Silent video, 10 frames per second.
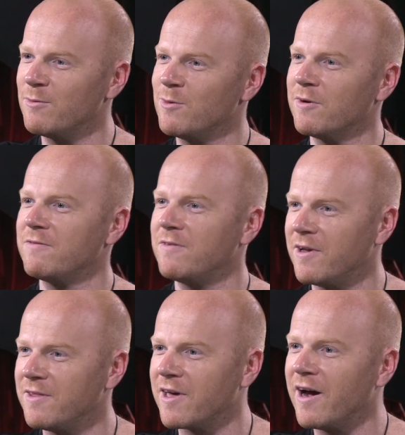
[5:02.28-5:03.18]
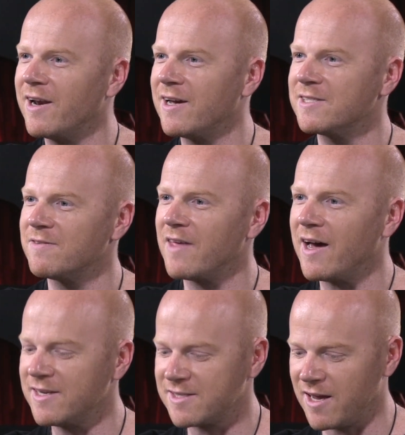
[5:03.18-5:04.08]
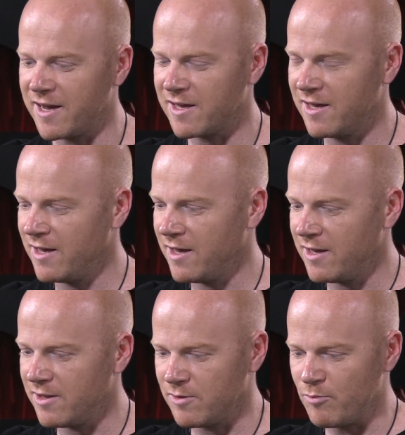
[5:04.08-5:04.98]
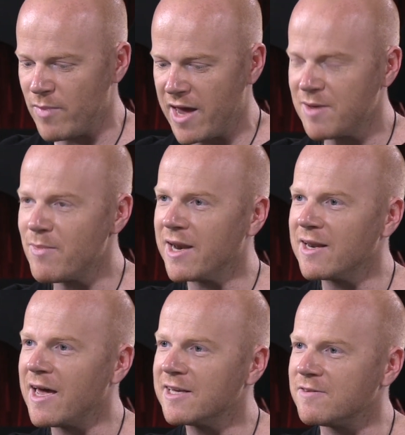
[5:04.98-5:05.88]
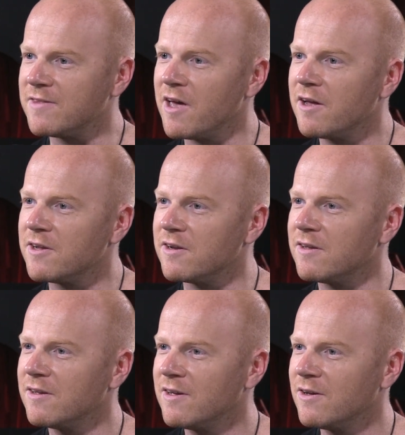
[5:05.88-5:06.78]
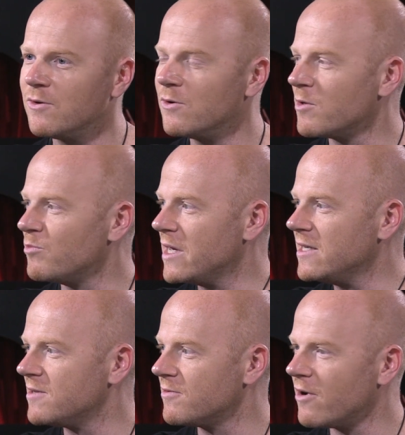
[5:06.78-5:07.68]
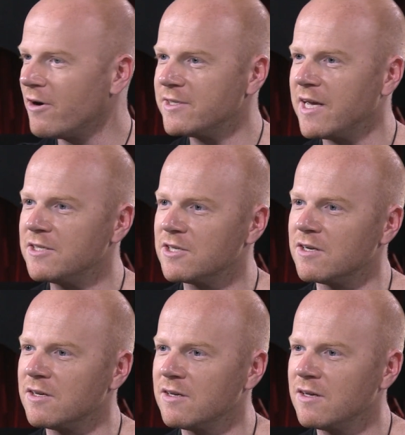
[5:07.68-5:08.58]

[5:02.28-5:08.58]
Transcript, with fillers: and we want to follow the guidelines of that. It's like many, many layers of the onion, wow. all competing for our attention.